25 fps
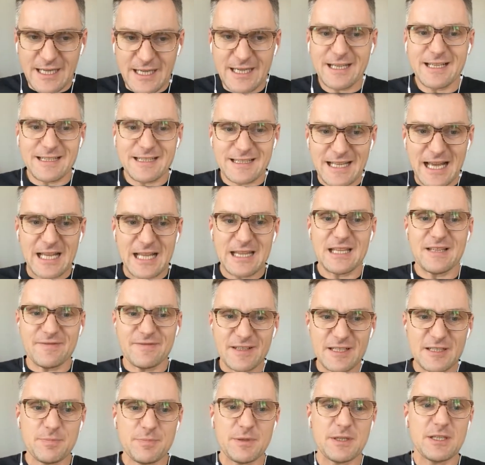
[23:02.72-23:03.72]
They need to be
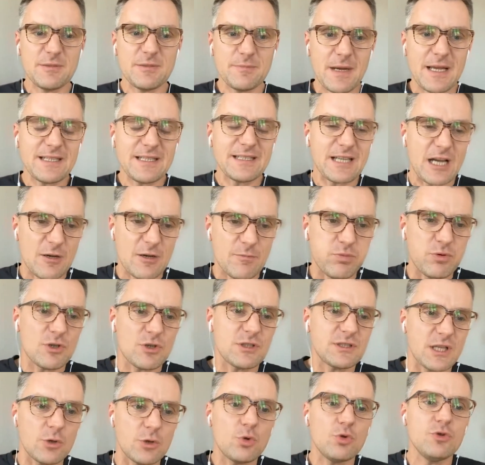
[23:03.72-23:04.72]
seen as an
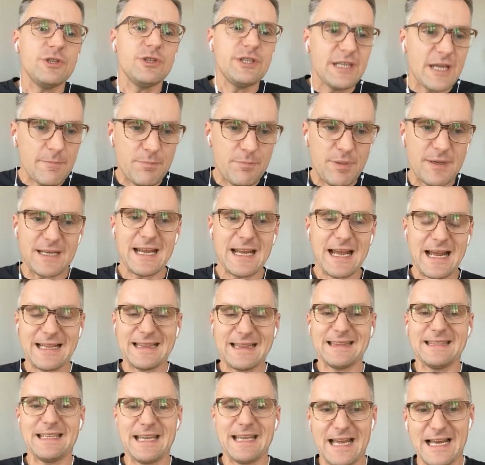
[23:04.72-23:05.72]
unpleasant element of
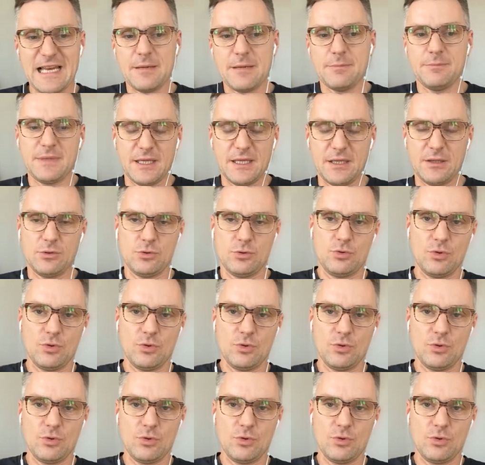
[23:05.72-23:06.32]
our reality.